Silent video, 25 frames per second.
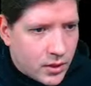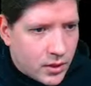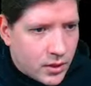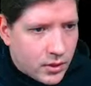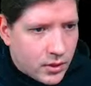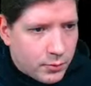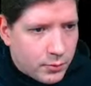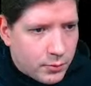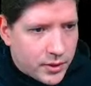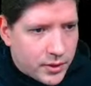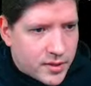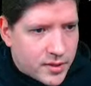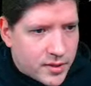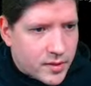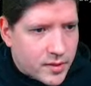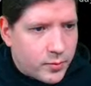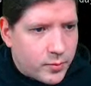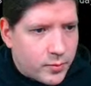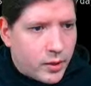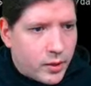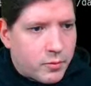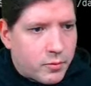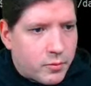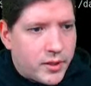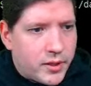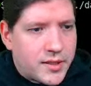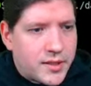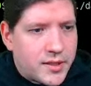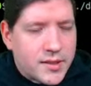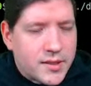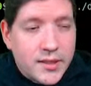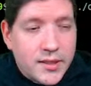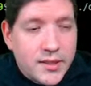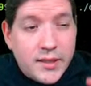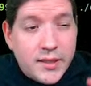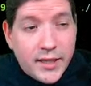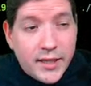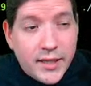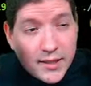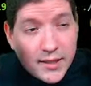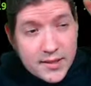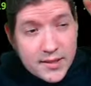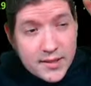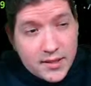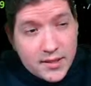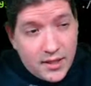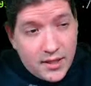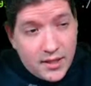we swap rests and next.